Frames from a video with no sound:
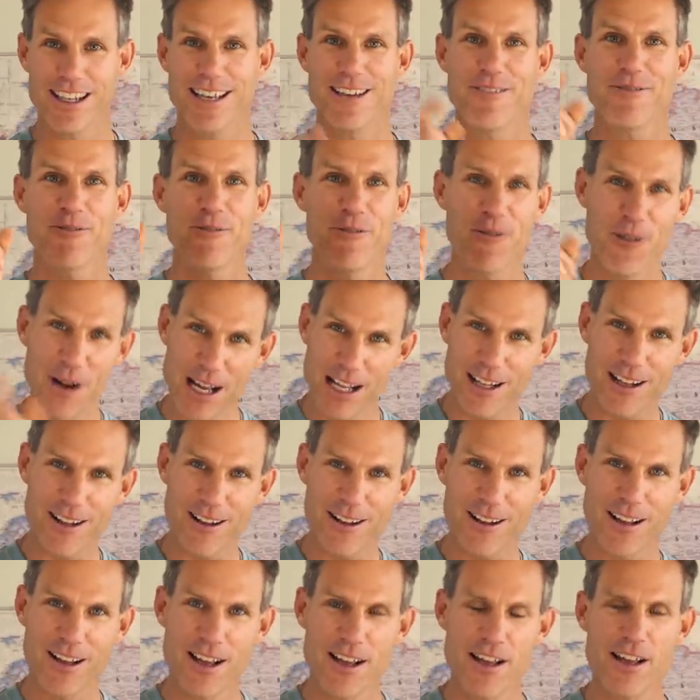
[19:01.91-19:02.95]
It
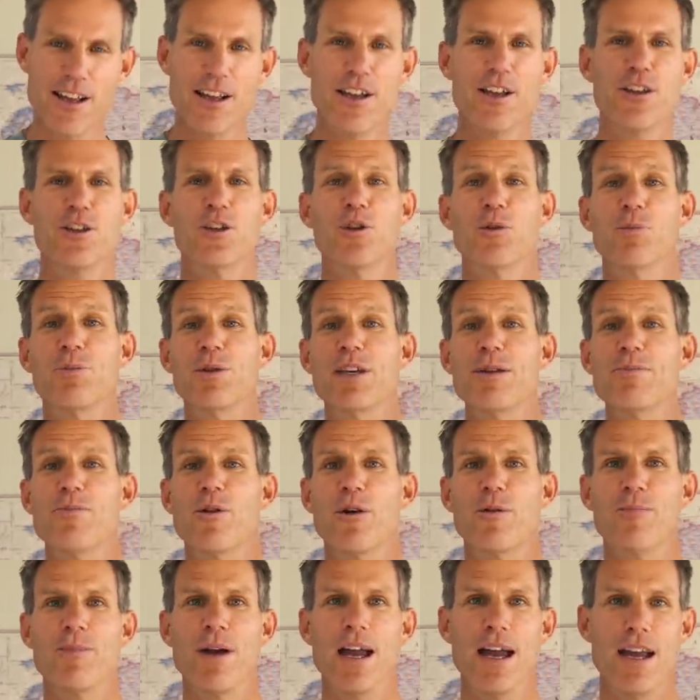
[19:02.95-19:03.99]
will. You'll be
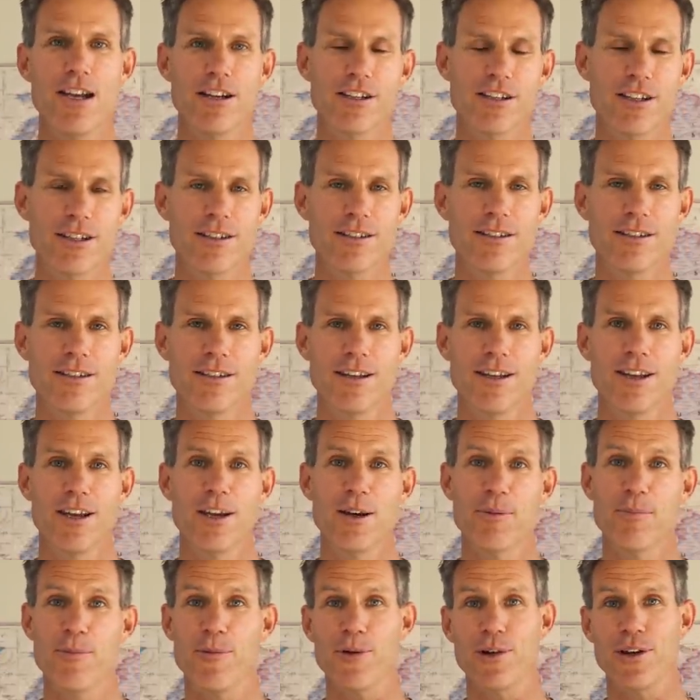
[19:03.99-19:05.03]
more patient,
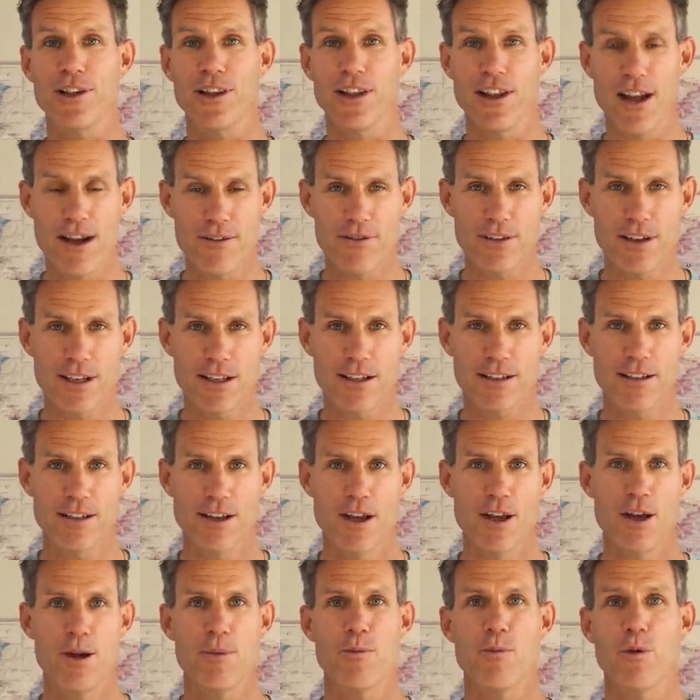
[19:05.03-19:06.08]
more loving,
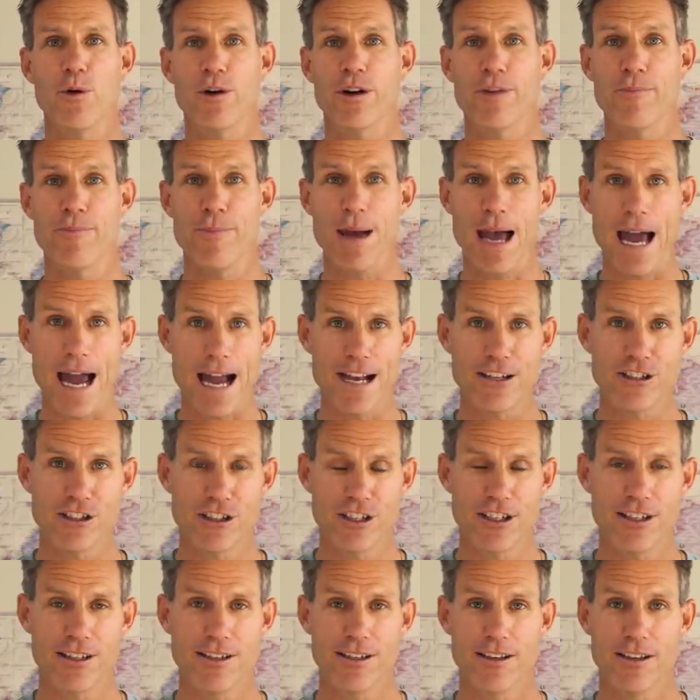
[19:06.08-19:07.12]
more
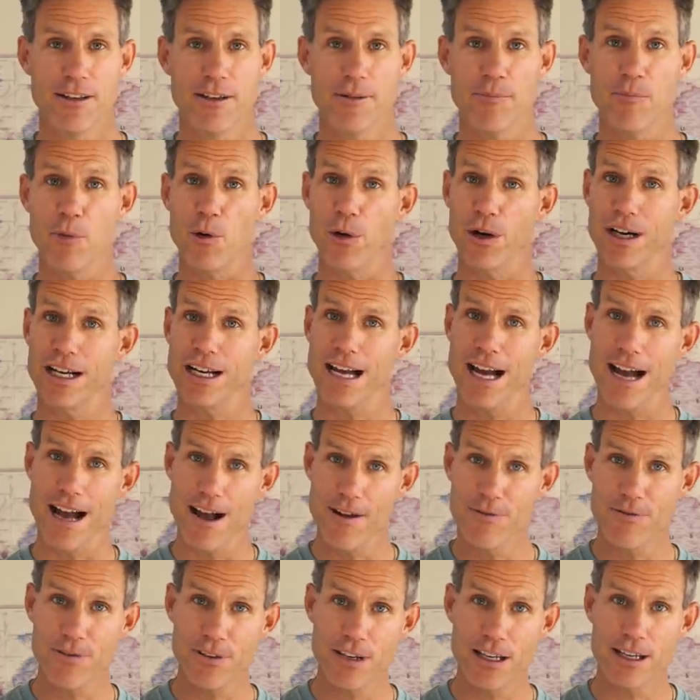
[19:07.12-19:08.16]
compassionate, more
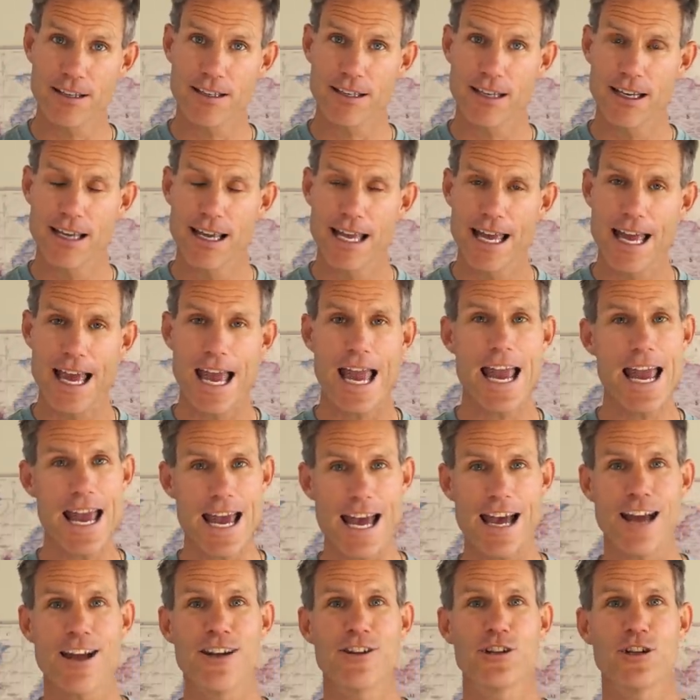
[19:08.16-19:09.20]
confident,
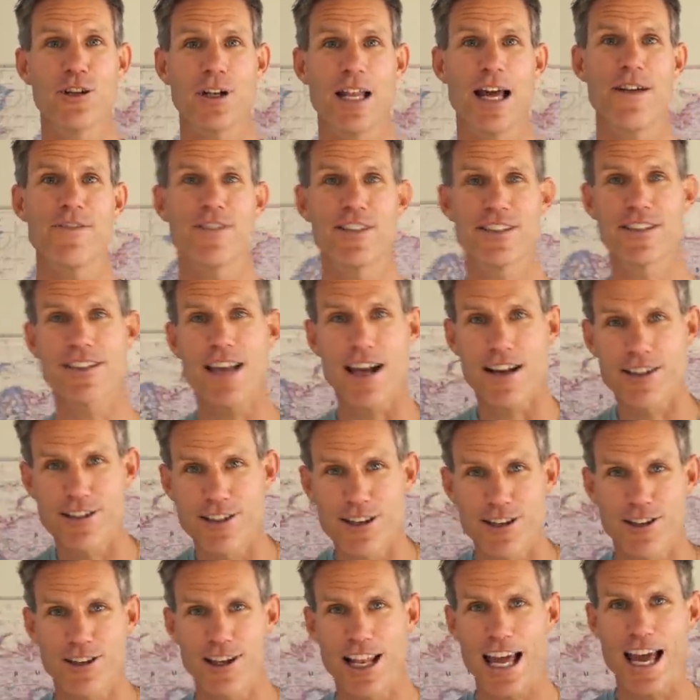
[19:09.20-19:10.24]
and you'll have
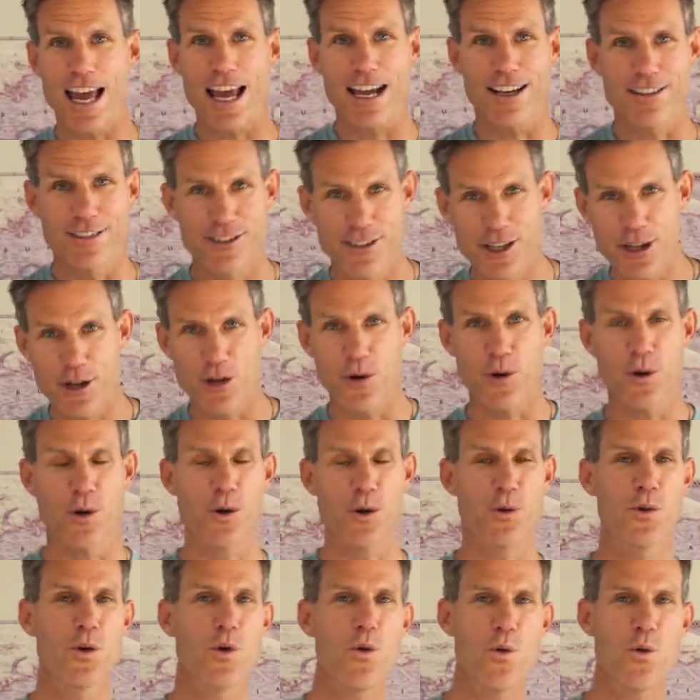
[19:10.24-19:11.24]
sexier legs too.